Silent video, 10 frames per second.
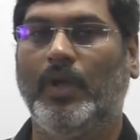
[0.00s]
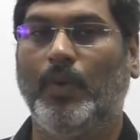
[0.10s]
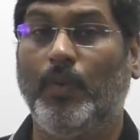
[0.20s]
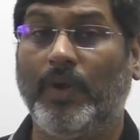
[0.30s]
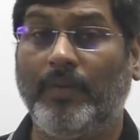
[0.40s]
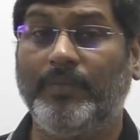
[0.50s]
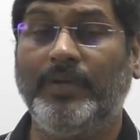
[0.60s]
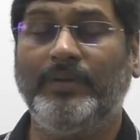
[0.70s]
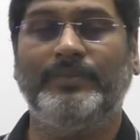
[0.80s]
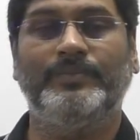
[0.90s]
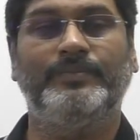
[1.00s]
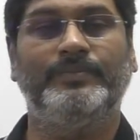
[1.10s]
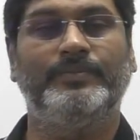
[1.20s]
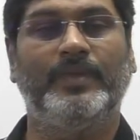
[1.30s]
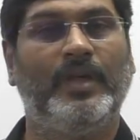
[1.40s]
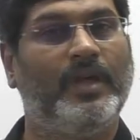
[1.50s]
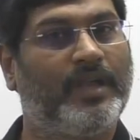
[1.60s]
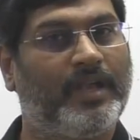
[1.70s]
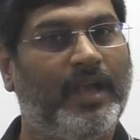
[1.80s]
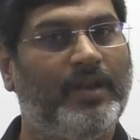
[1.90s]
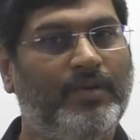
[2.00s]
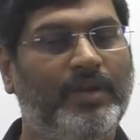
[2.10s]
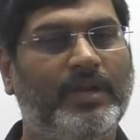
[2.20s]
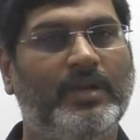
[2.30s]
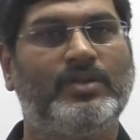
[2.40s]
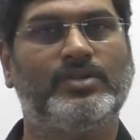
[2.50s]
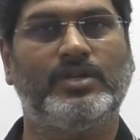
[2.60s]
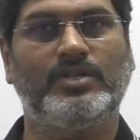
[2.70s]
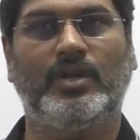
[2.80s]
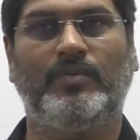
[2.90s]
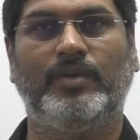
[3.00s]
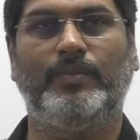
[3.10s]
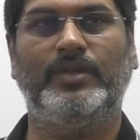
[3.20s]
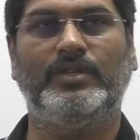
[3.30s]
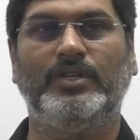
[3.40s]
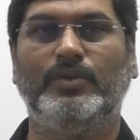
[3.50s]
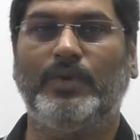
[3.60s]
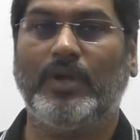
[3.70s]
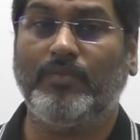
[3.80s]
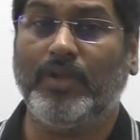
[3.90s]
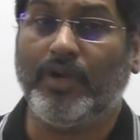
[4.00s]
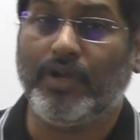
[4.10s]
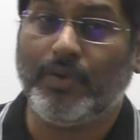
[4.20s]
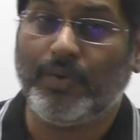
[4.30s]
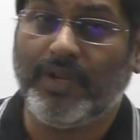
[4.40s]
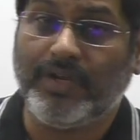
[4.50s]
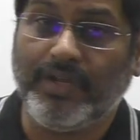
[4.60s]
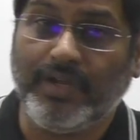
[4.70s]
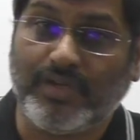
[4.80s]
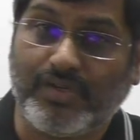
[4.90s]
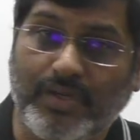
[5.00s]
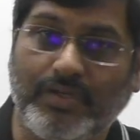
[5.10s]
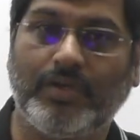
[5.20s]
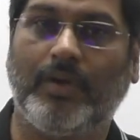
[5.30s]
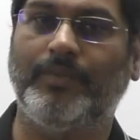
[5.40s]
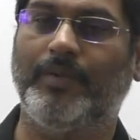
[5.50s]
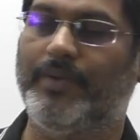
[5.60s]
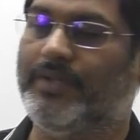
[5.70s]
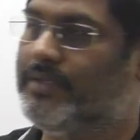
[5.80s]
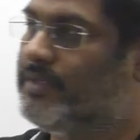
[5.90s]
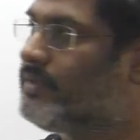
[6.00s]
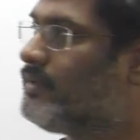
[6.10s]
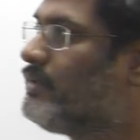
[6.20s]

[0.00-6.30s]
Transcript: One of the canonical structure of the benzene, one of the resonating structure of the benzene.